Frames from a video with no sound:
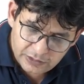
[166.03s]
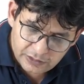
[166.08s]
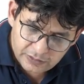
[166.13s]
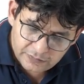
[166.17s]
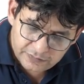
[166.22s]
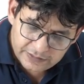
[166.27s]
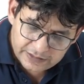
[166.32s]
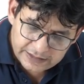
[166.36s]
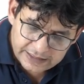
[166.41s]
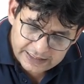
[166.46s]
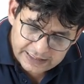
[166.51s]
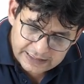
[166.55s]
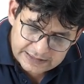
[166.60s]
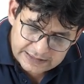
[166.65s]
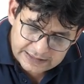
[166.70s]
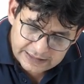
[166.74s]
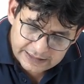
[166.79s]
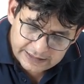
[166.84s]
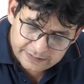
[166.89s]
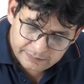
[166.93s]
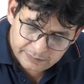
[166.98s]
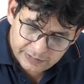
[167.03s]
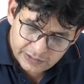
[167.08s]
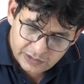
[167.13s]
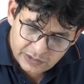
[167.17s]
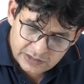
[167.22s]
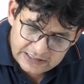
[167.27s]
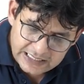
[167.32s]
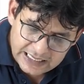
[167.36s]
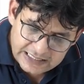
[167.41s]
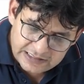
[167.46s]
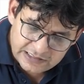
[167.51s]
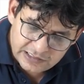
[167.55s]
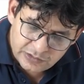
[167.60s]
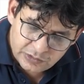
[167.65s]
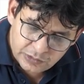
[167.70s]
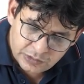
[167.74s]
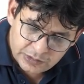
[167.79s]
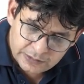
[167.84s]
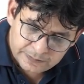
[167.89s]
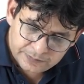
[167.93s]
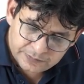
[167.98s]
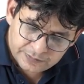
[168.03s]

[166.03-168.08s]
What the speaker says: of the cascade, because as a rule,